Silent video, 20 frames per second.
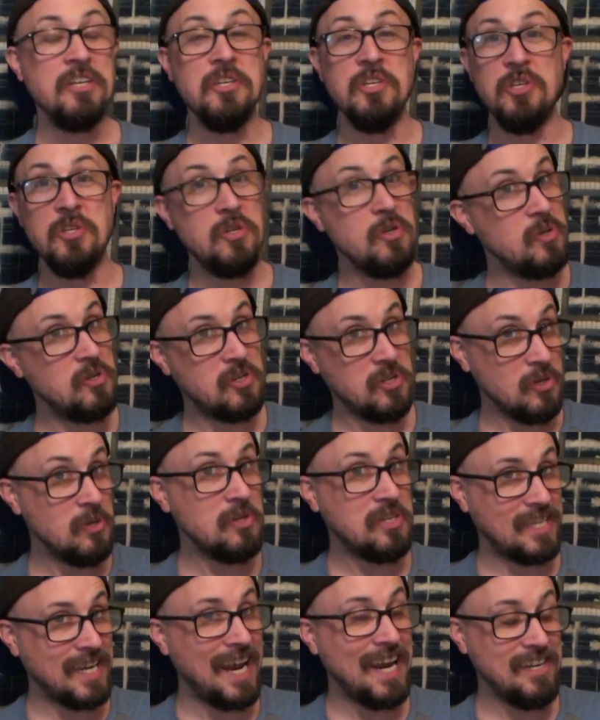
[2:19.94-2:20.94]
You
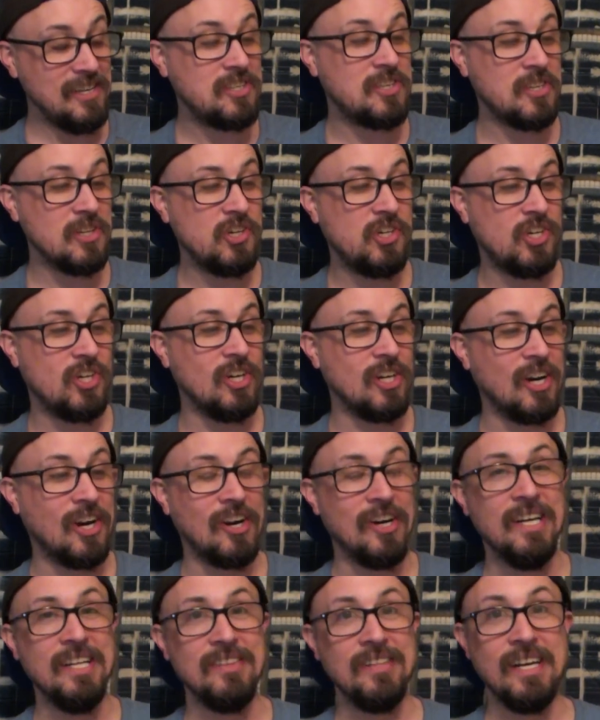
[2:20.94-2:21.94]
do taste the
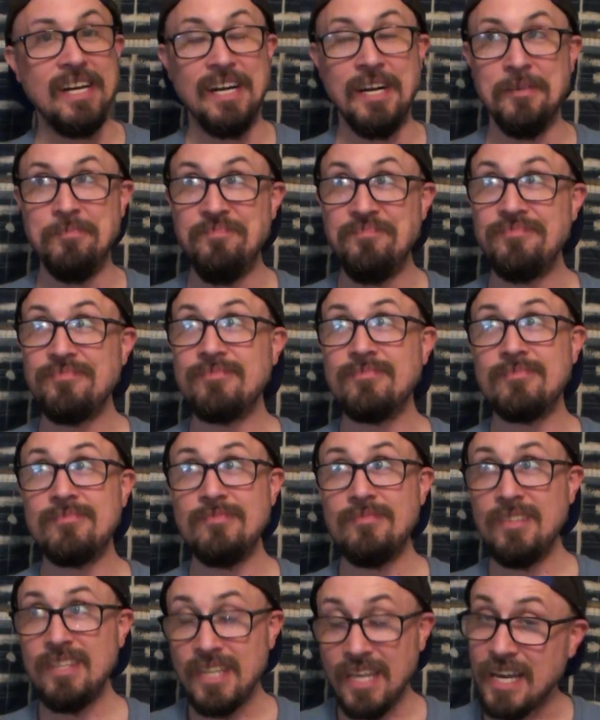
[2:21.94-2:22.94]
sugar in there
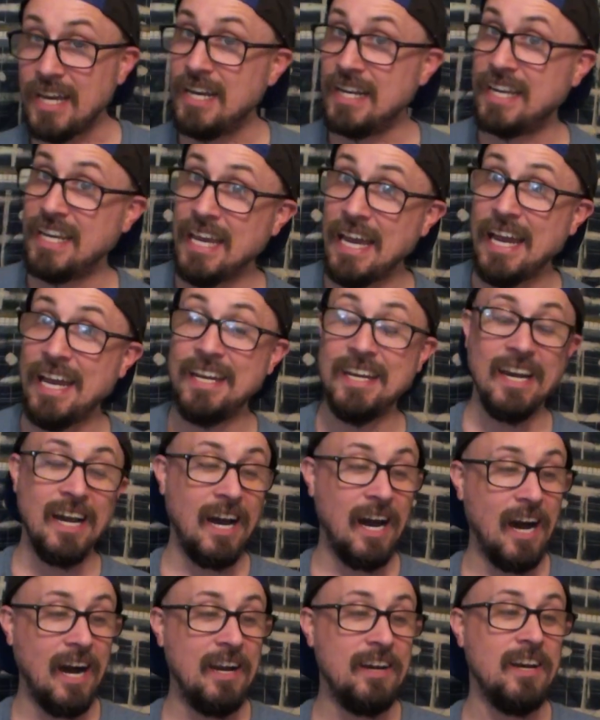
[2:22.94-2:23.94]
Again,
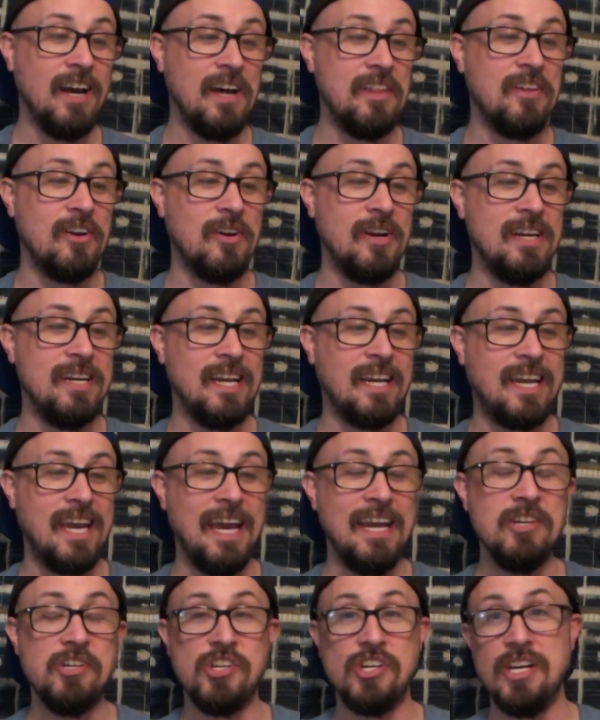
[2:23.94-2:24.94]
another
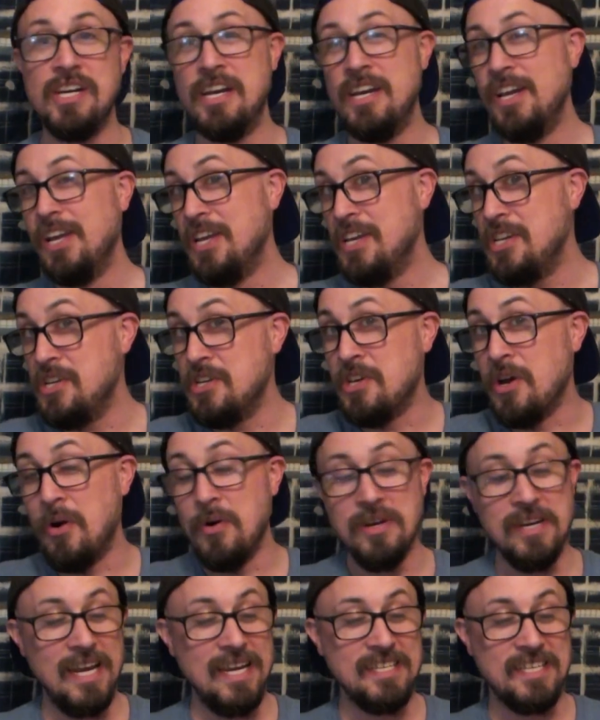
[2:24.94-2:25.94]
indication you
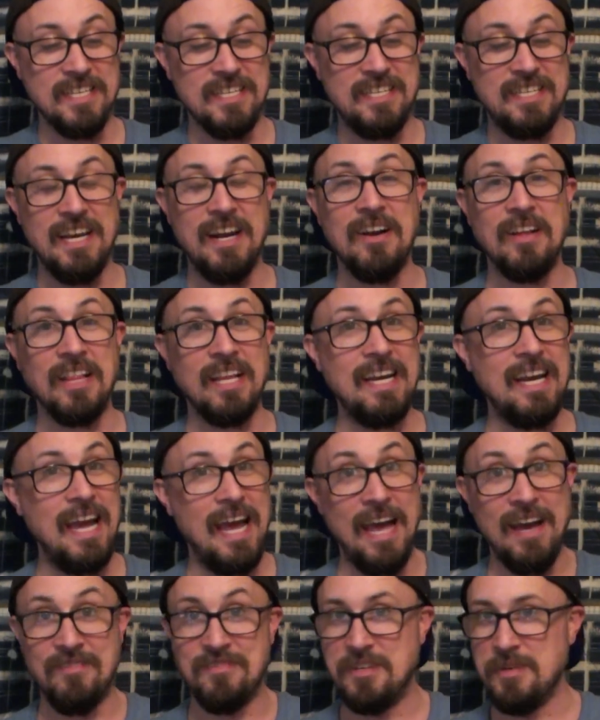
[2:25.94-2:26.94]
don't necessarily
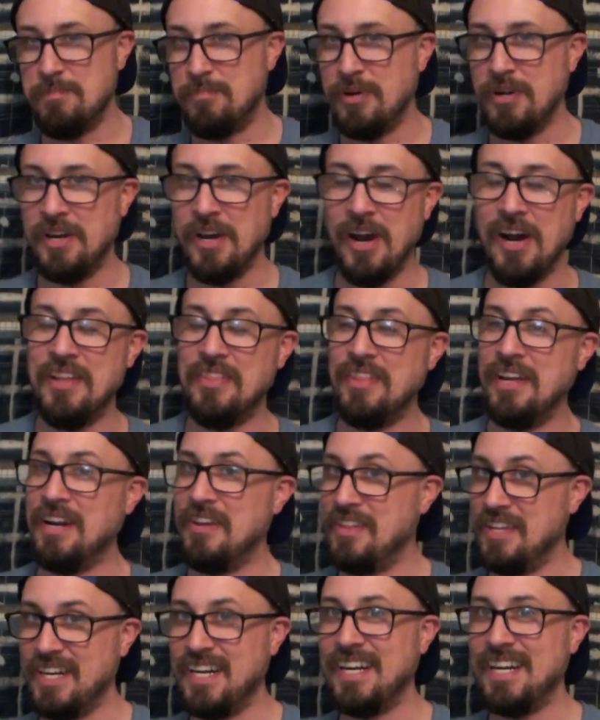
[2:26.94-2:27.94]
have to put on
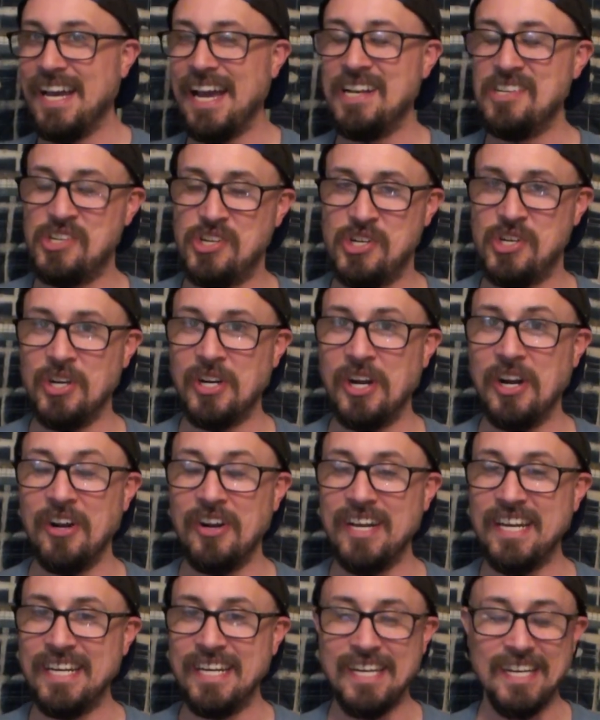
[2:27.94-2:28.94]
there that it has
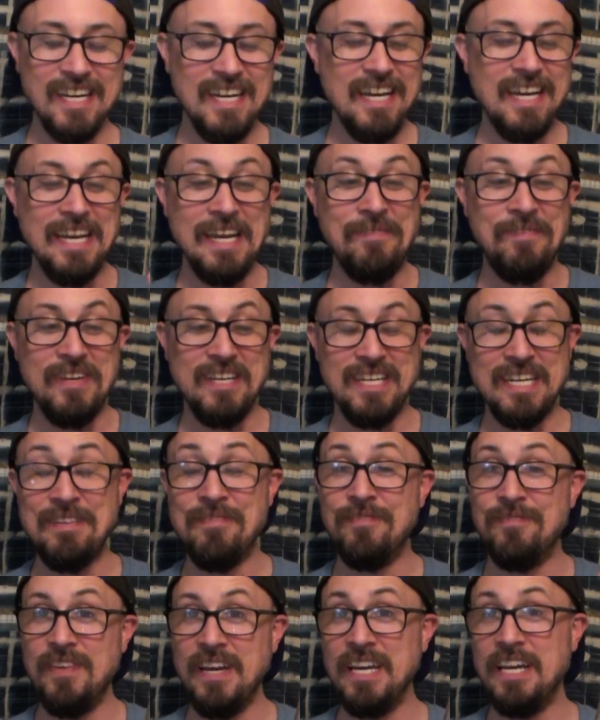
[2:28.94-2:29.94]
sugar in it. If you
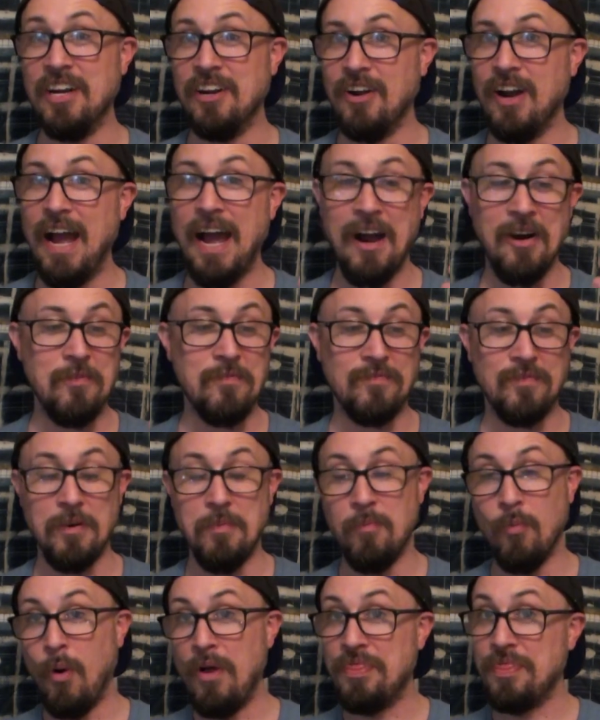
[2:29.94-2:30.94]
didn't figure out
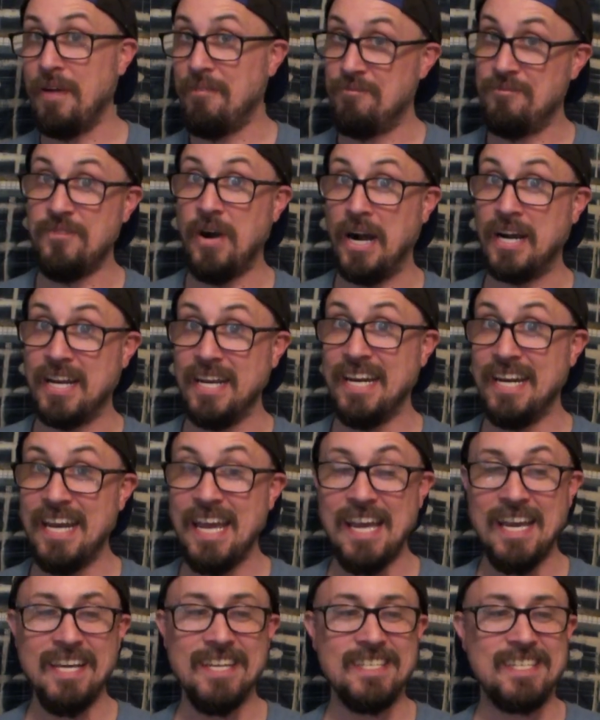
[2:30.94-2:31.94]
from what the fuck it
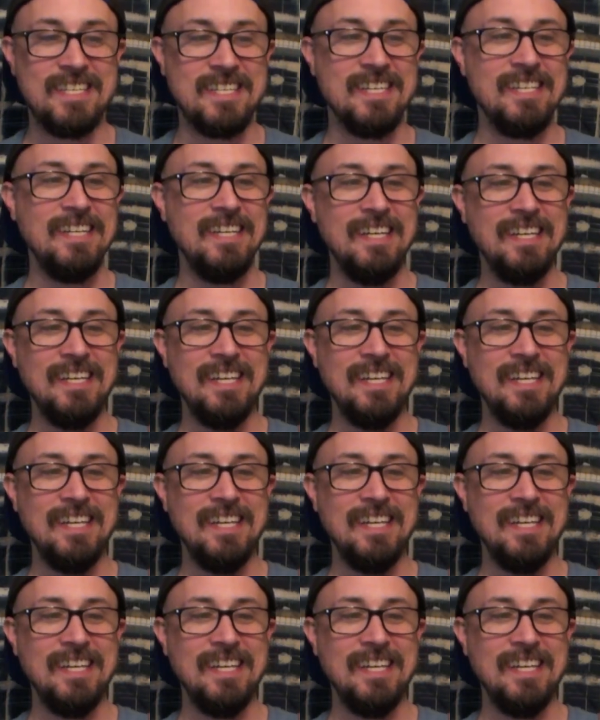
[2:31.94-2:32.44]
is,